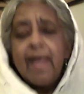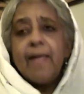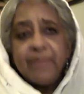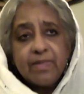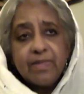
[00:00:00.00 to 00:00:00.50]

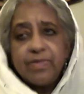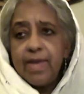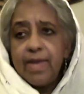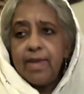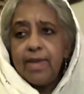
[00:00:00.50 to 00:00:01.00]
And
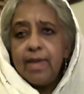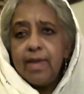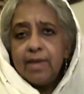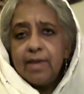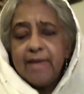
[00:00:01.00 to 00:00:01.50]
then
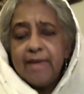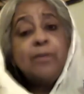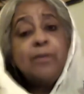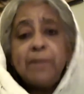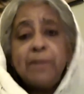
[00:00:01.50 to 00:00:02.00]
they
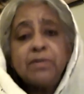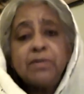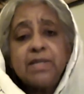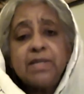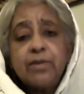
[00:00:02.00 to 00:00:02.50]
gather
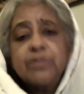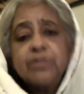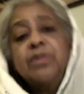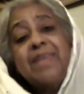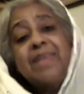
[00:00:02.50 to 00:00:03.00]
people together
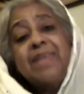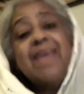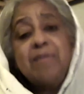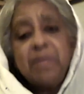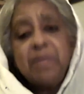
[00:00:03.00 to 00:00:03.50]
so that they
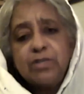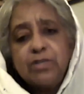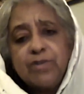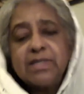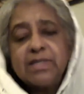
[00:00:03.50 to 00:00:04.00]
can be
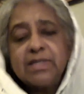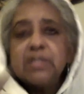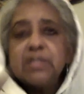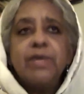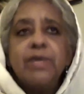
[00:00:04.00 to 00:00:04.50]
addressed.
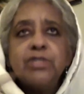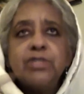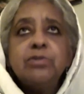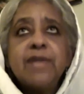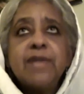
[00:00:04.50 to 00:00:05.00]
And so in
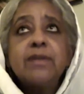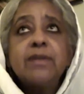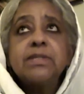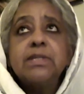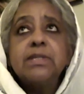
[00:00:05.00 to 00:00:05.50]

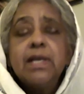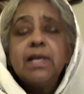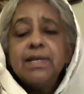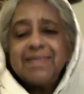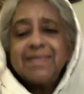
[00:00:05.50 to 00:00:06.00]

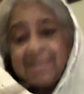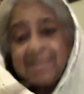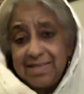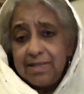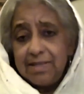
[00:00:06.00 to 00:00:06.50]

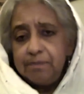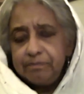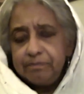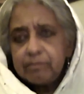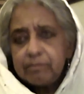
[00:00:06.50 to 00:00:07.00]

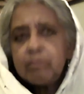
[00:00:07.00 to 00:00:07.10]
2016,